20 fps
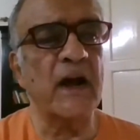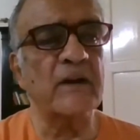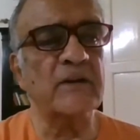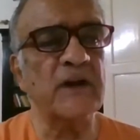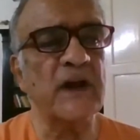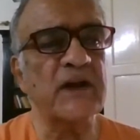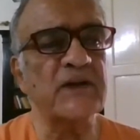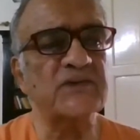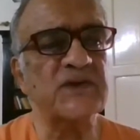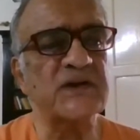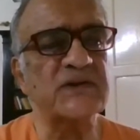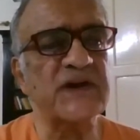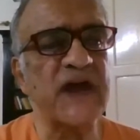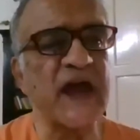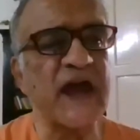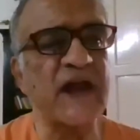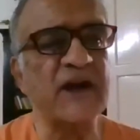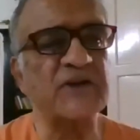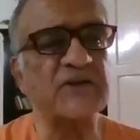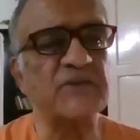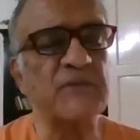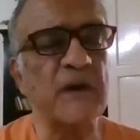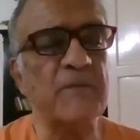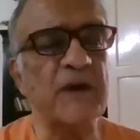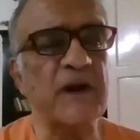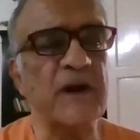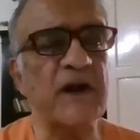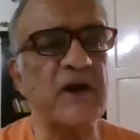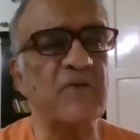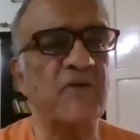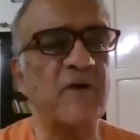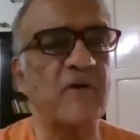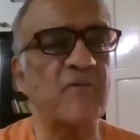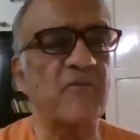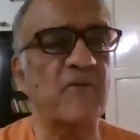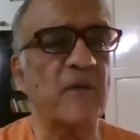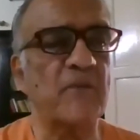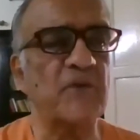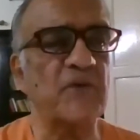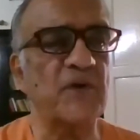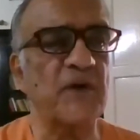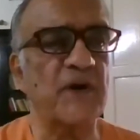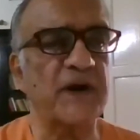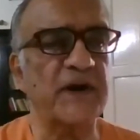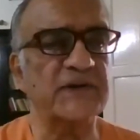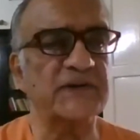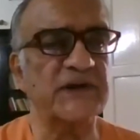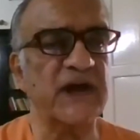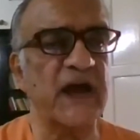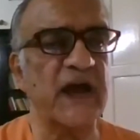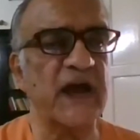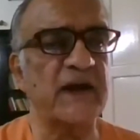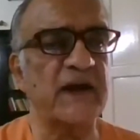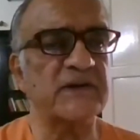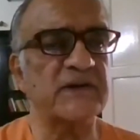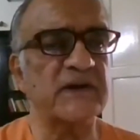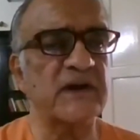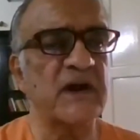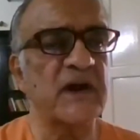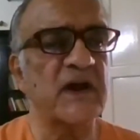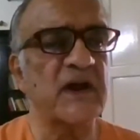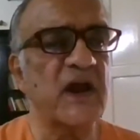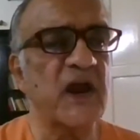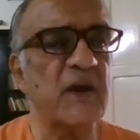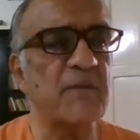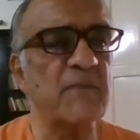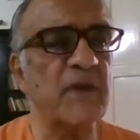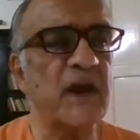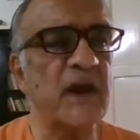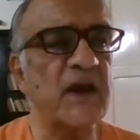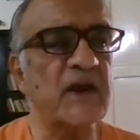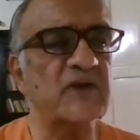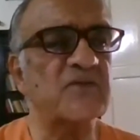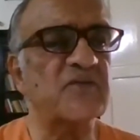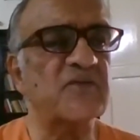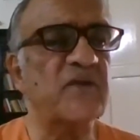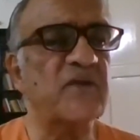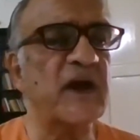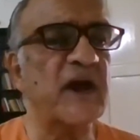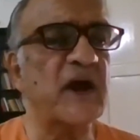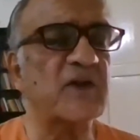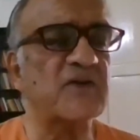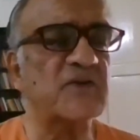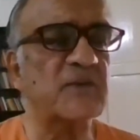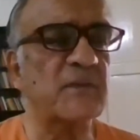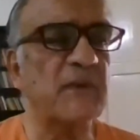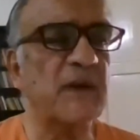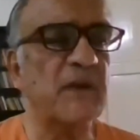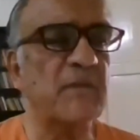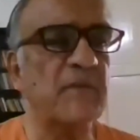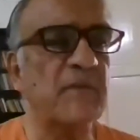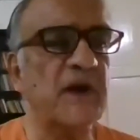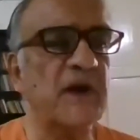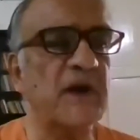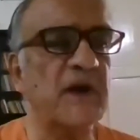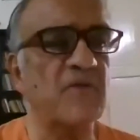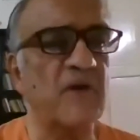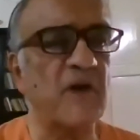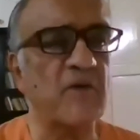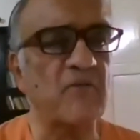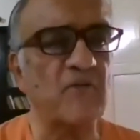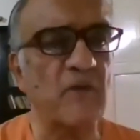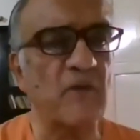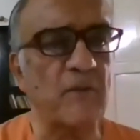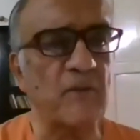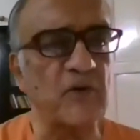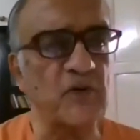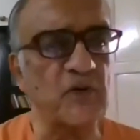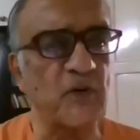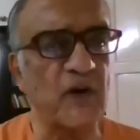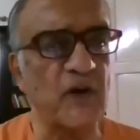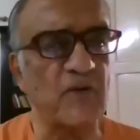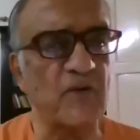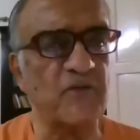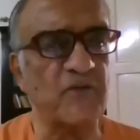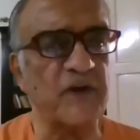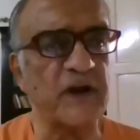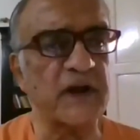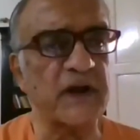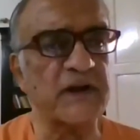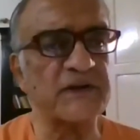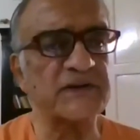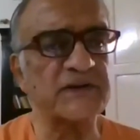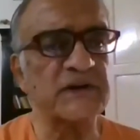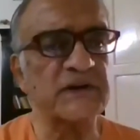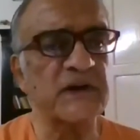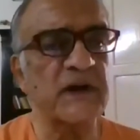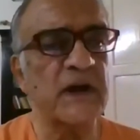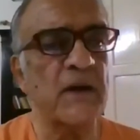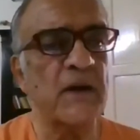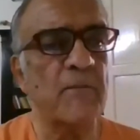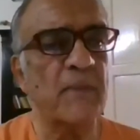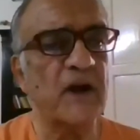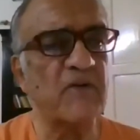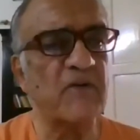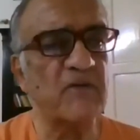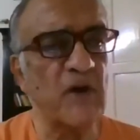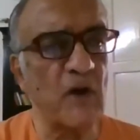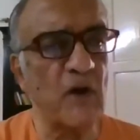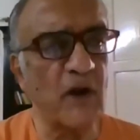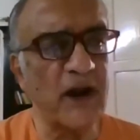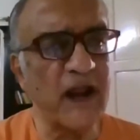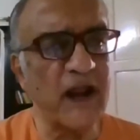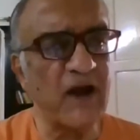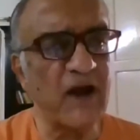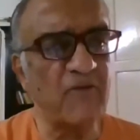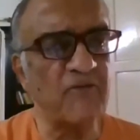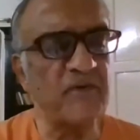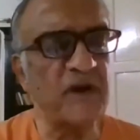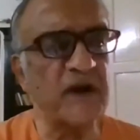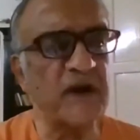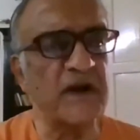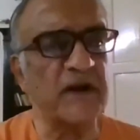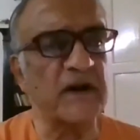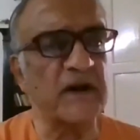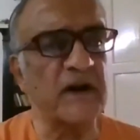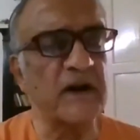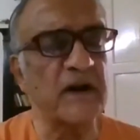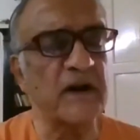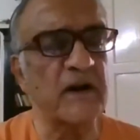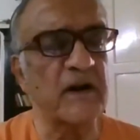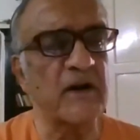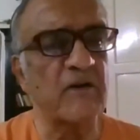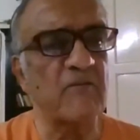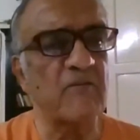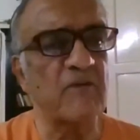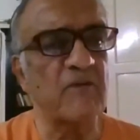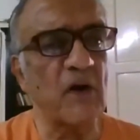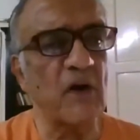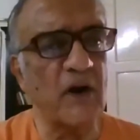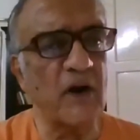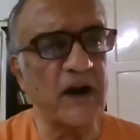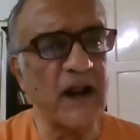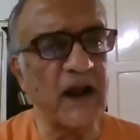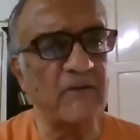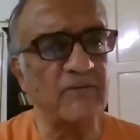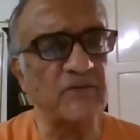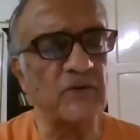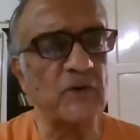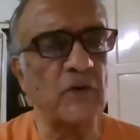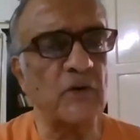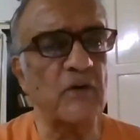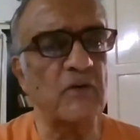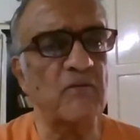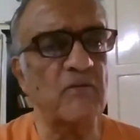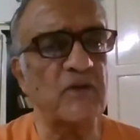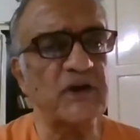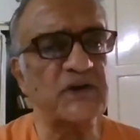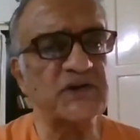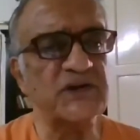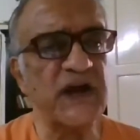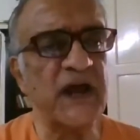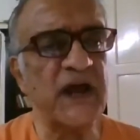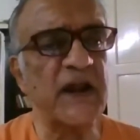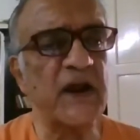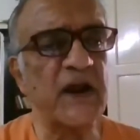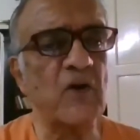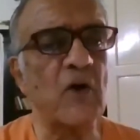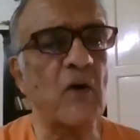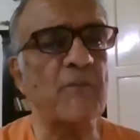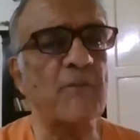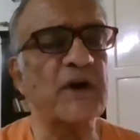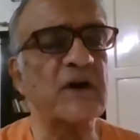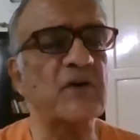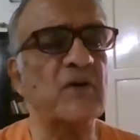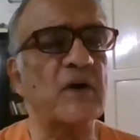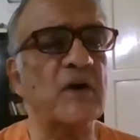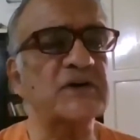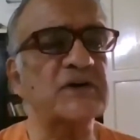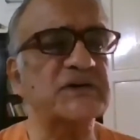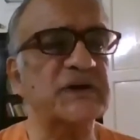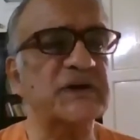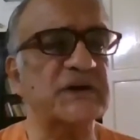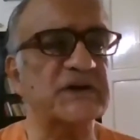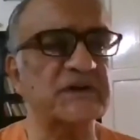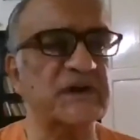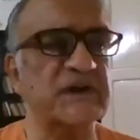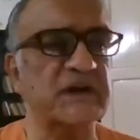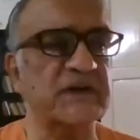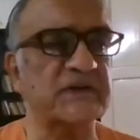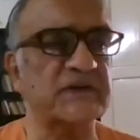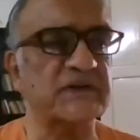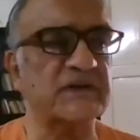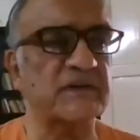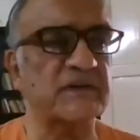His desires may be different from your desires. His fears may be different from your fears, but we all have fear. We all have. So we share a common consciousness.